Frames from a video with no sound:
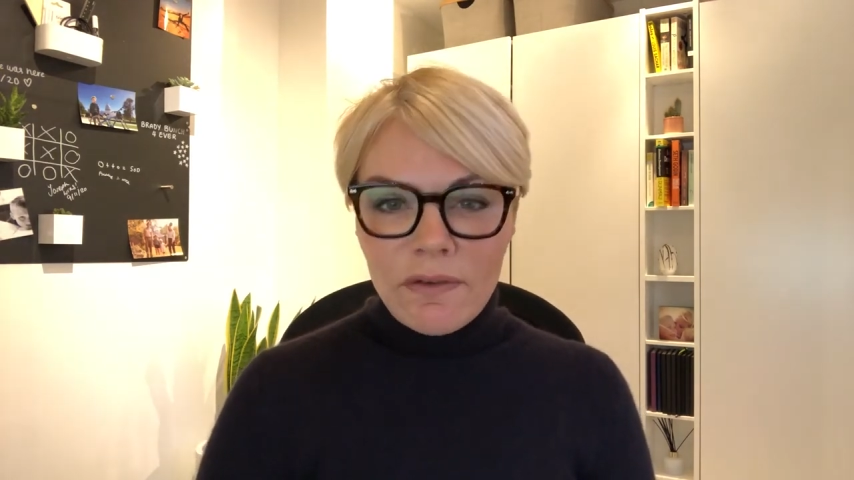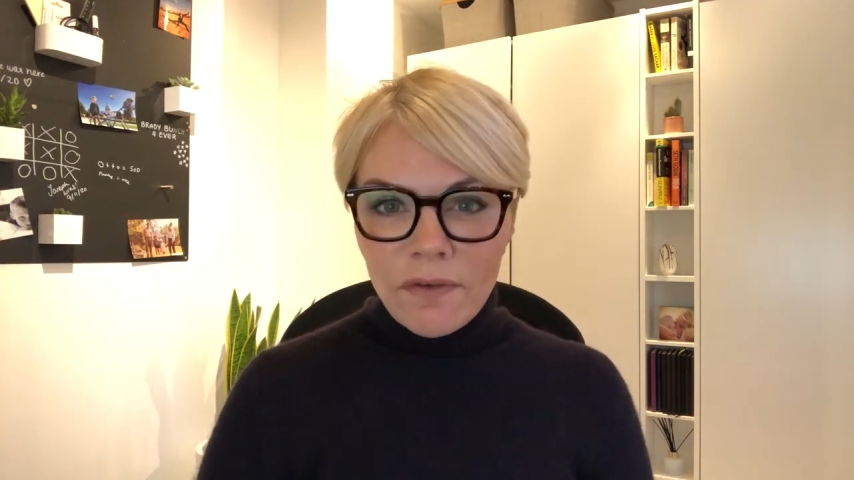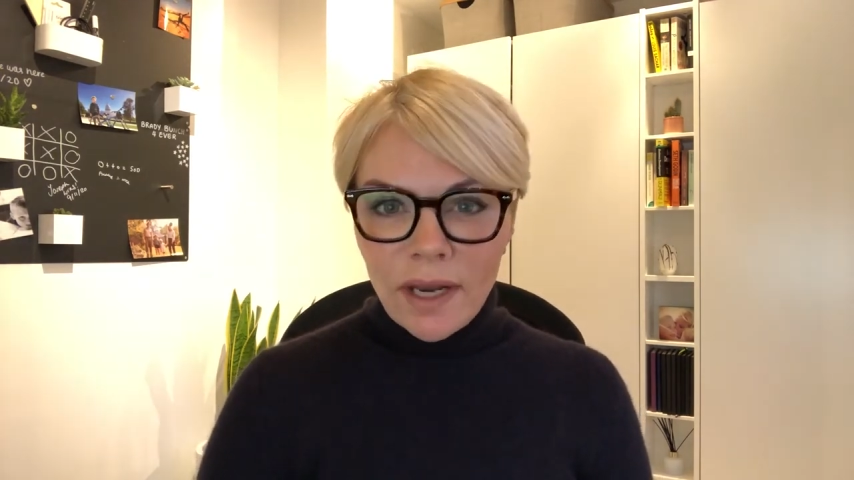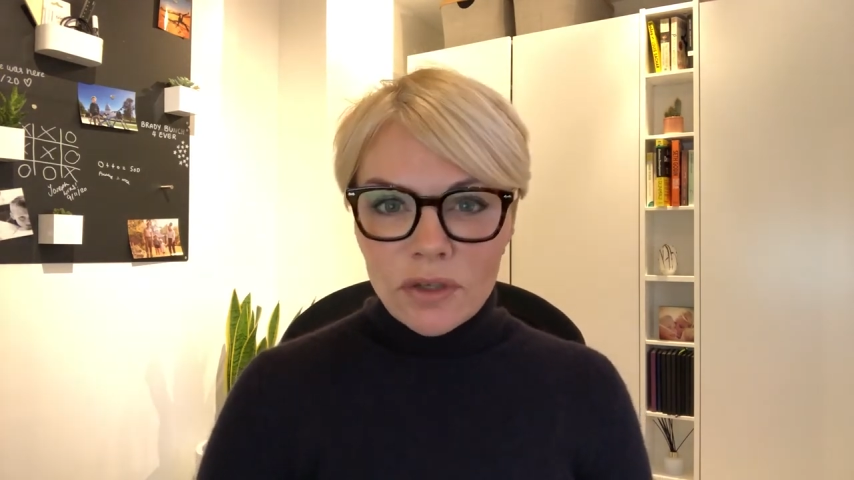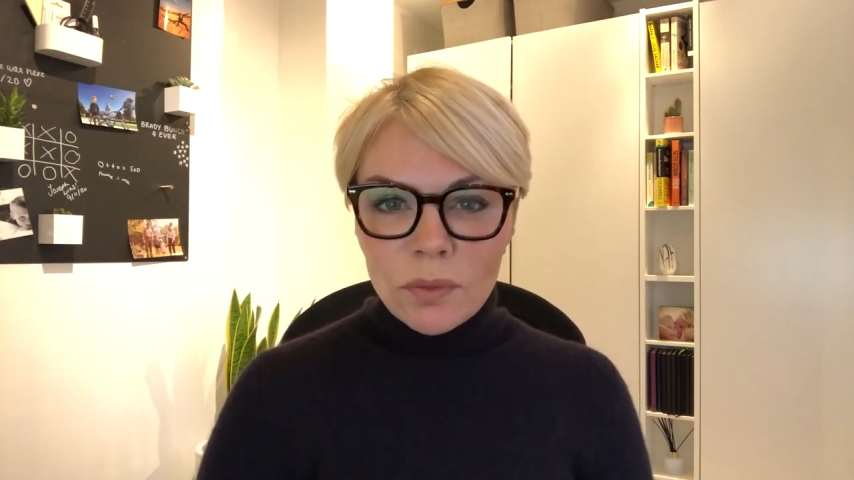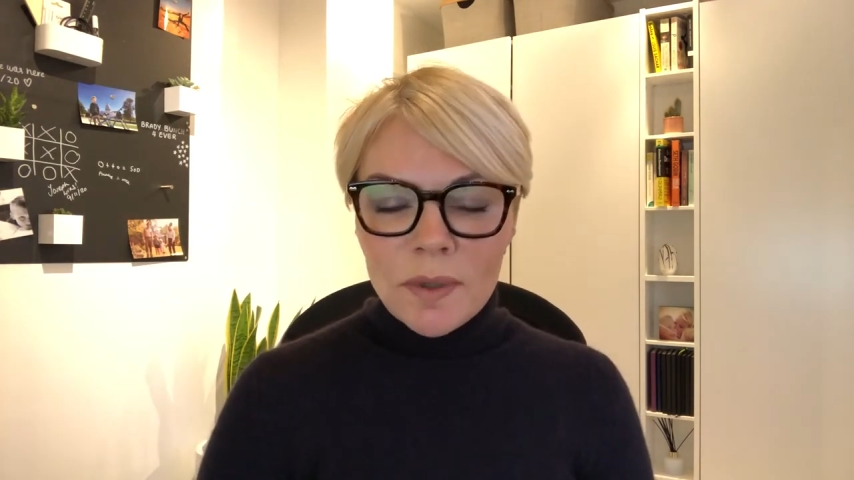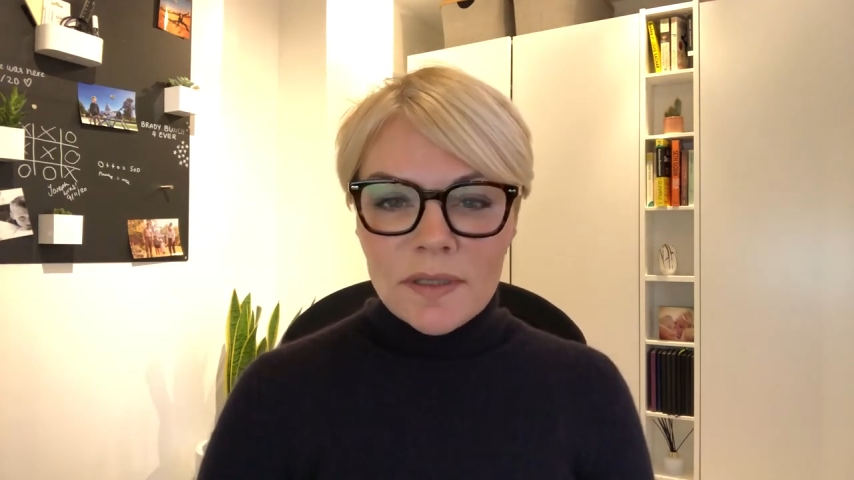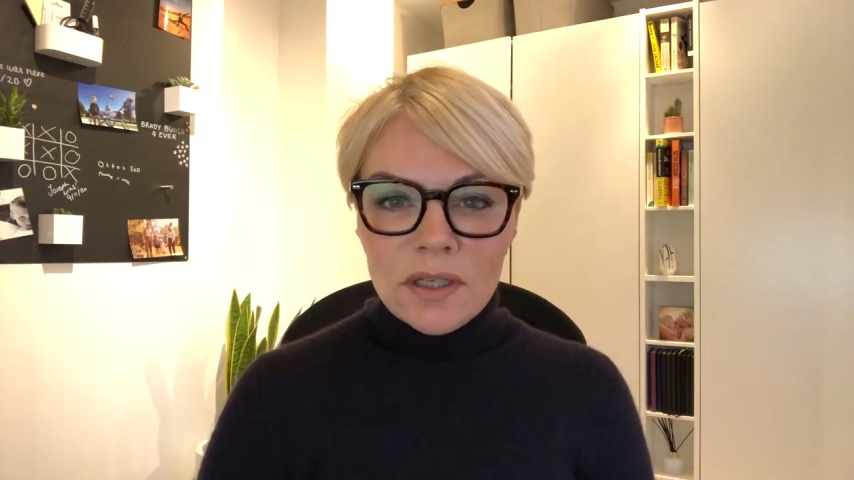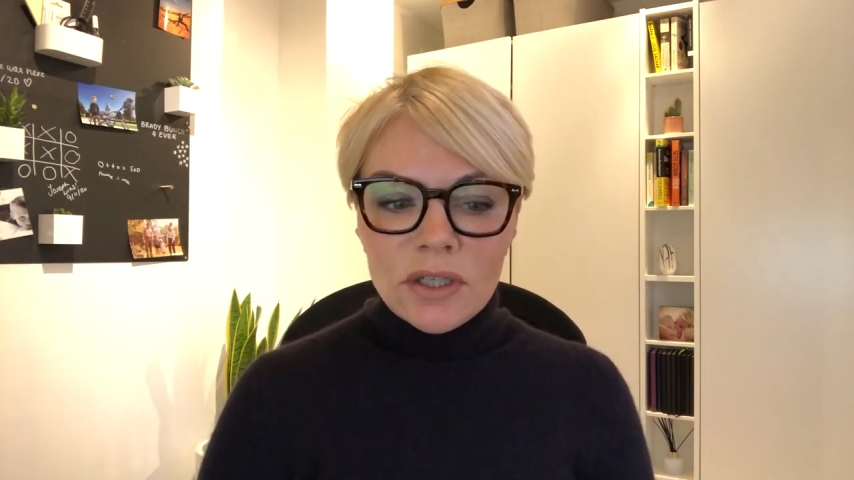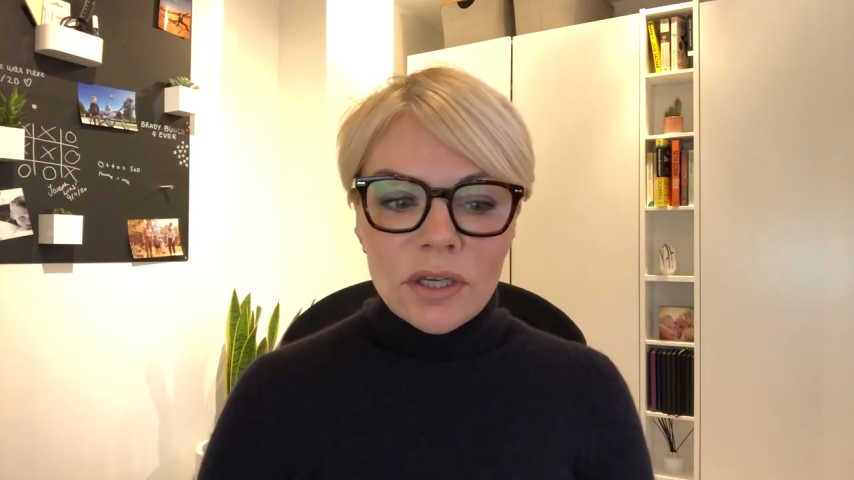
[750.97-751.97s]
their financial
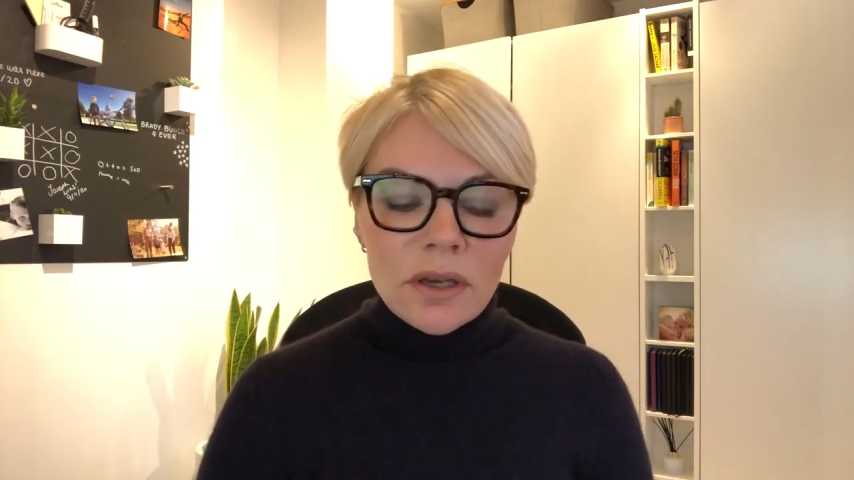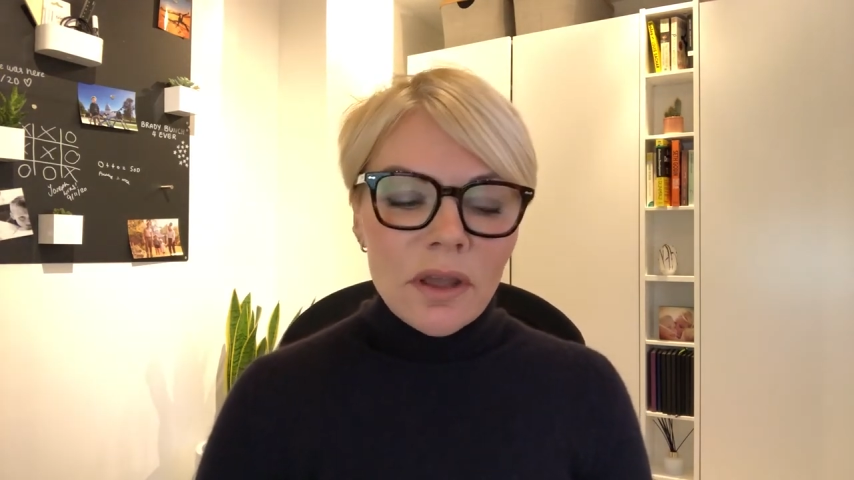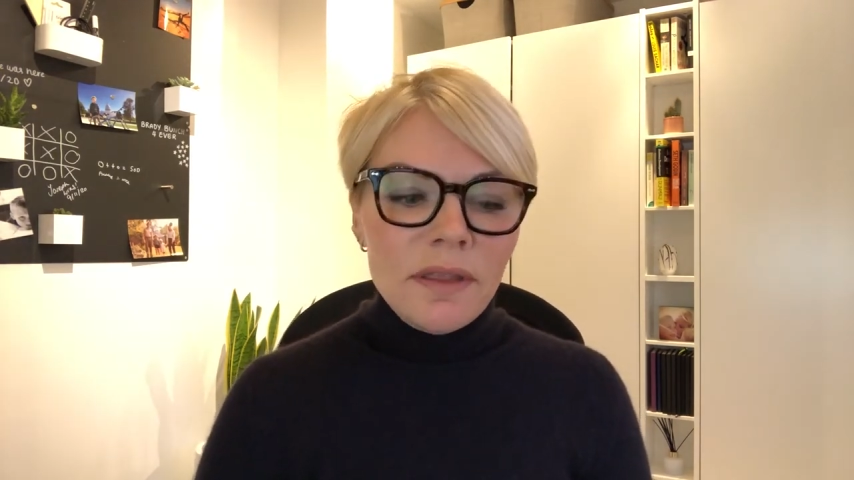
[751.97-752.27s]
position.